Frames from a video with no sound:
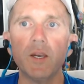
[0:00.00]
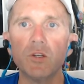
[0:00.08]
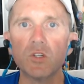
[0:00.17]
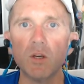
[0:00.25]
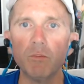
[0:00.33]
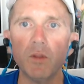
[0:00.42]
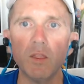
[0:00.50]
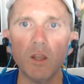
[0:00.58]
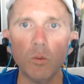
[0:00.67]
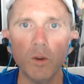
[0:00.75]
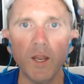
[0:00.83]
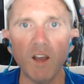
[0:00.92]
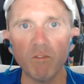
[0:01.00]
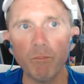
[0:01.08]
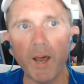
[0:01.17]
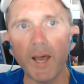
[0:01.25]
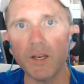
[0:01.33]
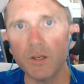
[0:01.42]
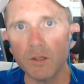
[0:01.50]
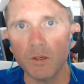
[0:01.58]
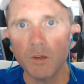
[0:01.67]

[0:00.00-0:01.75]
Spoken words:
is something that we have patent